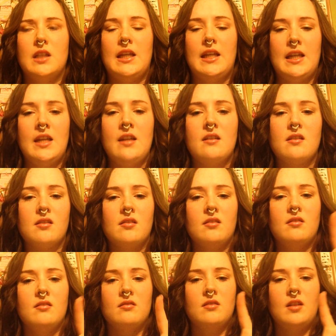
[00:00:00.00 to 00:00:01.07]
eat
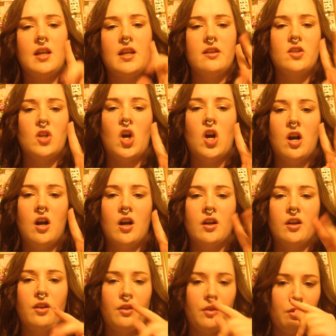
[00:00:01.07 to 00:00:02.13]
and talk
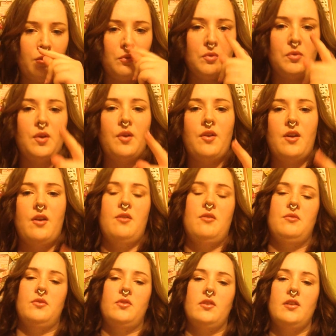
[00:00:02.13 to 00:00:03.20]
through their
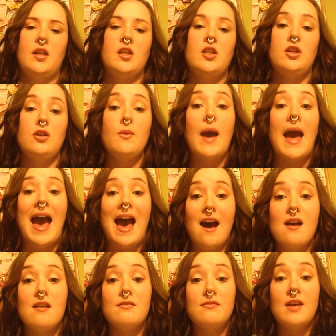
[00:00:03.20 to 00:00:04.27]
nose. Like, you
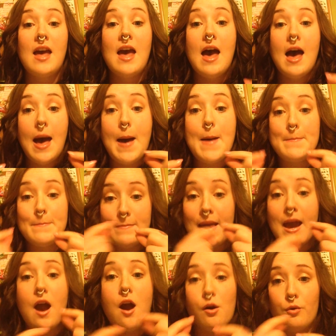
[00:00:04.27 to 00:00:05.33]
have a
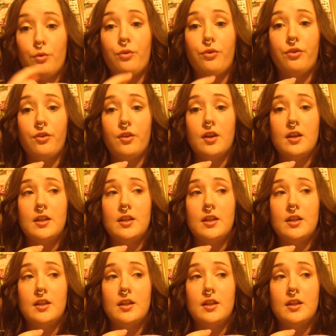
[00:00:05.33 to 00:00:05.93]
mouth.